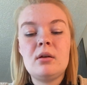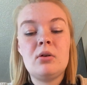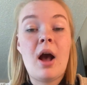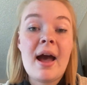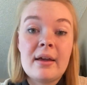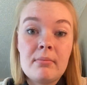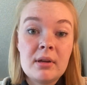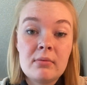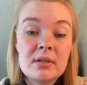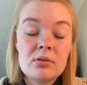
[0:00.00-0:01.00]
Or I am
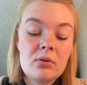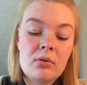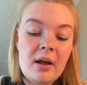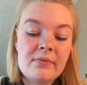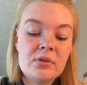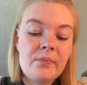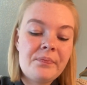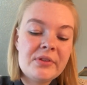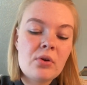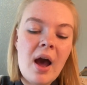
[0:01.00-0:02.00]
anyways, you don't have to.
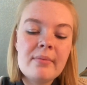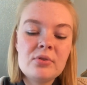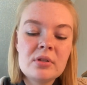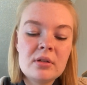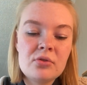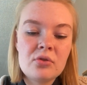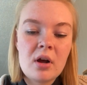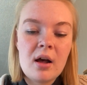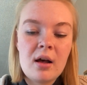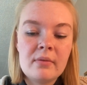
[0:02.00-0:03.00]
So I'm just gonna
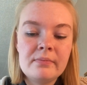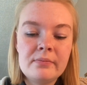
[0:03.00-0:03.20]
draw,